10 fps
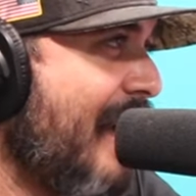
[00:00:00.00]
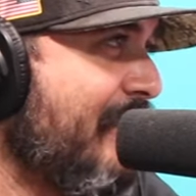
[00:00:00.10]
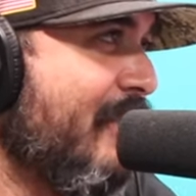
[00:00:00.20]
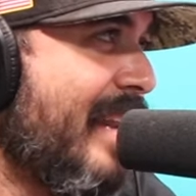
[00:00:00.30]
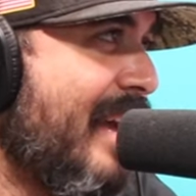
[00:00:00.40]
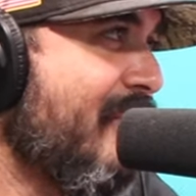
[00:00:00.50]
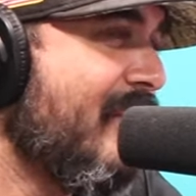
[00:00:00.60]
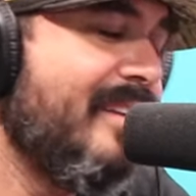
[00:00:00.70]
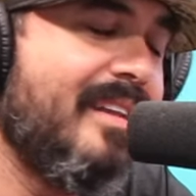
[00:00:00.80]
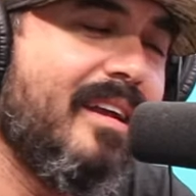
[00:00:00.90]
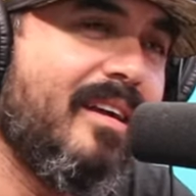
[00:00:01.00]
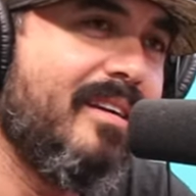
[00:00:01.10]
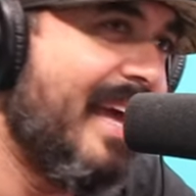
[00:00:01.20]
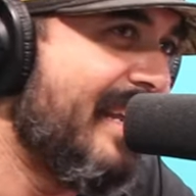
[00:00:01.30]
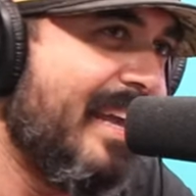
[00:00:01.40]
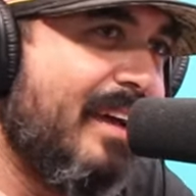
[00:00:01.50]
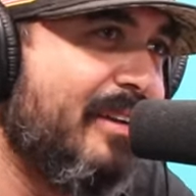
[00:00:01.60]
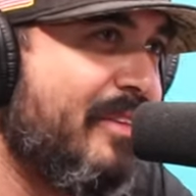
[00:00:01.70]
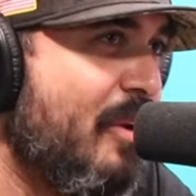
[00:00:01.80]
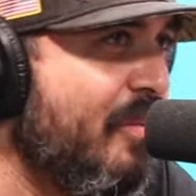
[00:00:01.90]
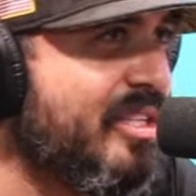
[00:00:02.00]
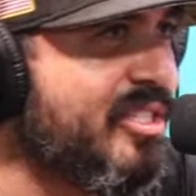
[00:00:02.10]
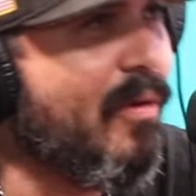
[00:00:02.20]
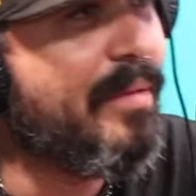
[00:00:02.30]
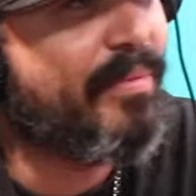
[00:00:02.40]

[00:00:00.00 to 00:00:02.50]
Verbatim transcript: Yeah. And now, whatever. Yeah. yeah and, now uh, he's I, back. I don't even know the joint,